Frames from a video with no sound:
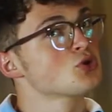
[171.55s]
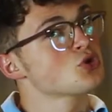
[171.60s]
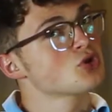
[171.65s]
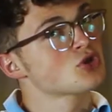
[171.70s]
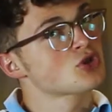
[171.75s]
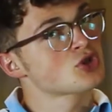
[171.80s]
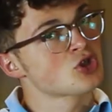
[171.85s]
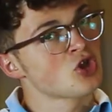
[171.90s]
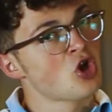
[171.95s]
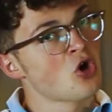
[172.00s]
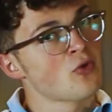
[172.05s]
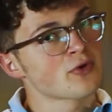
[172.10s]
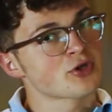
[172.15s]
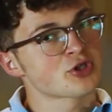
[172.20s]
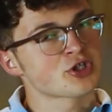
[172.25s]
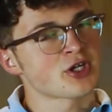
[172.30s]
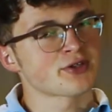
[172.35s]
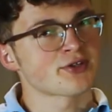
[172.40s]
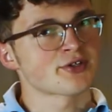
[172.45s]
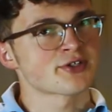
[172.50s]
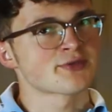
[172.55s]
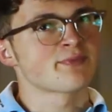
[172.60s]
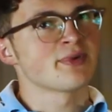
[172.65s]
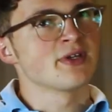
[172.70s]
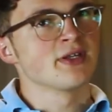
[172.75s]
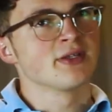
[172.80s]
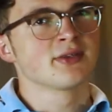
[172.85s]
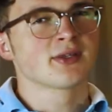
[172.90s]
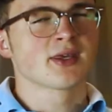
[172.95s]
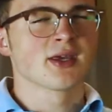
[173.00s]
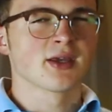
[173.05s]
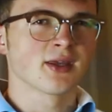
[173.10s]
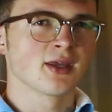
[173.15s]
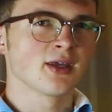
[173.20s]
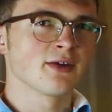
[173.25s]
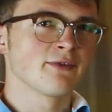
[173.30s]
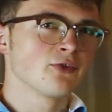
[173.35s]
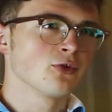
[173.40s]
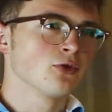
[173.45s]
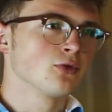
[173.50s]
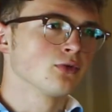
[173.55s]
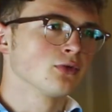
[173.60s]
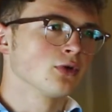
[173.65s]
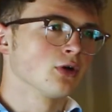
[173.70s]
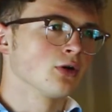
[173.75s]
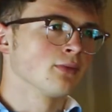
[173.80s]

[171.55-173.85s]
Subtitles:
slower shutter speed can give you